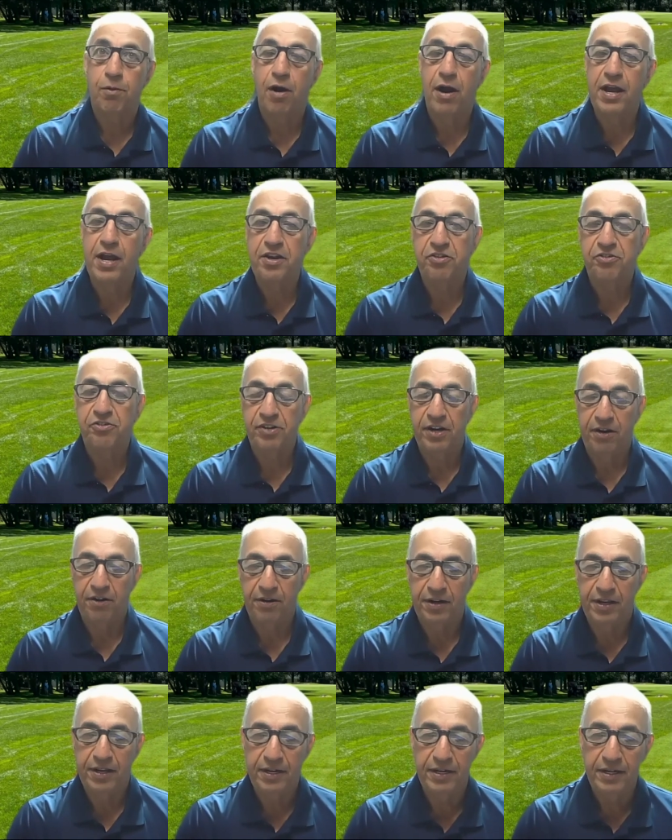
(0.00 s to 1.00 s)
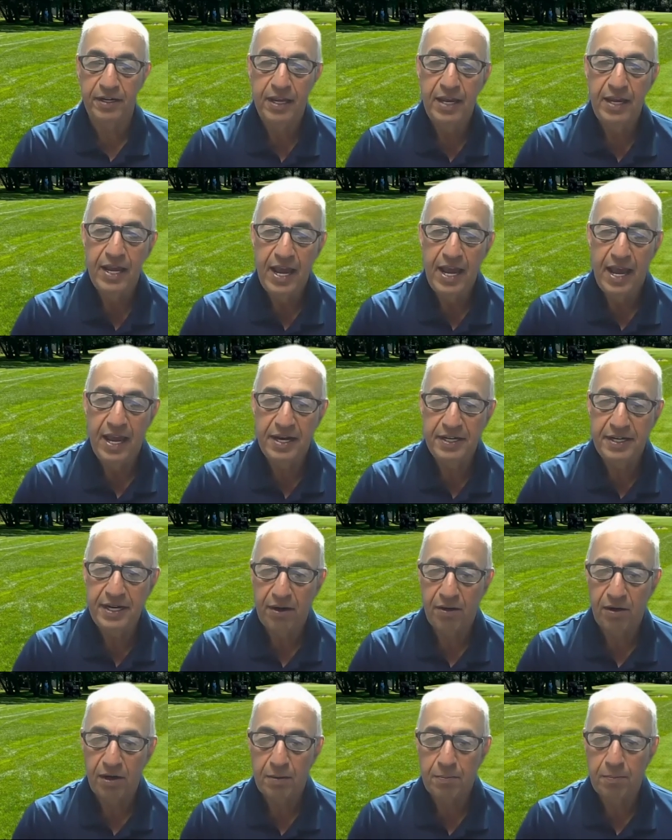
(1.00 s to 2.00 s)
Brian Sheridan and
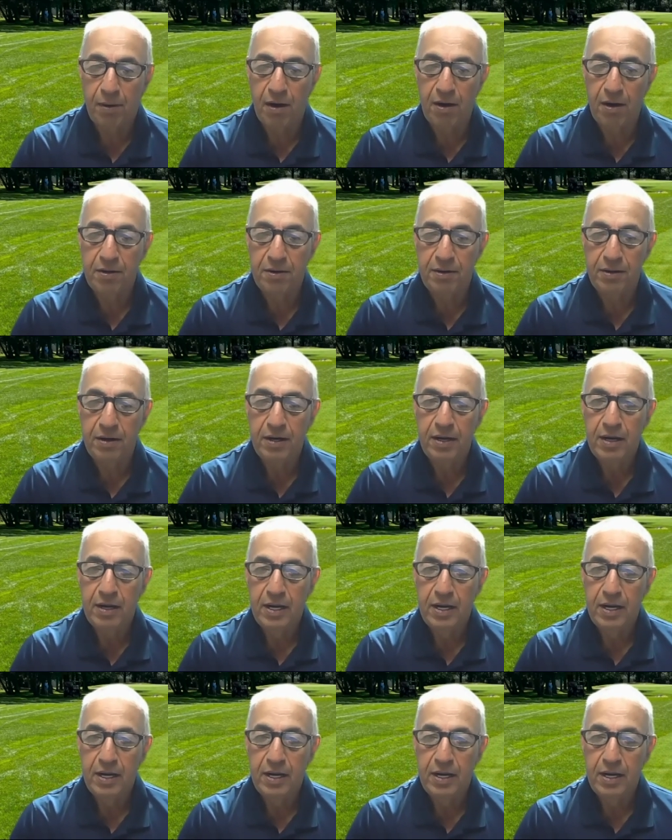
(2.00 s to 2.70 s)
Derek Martin.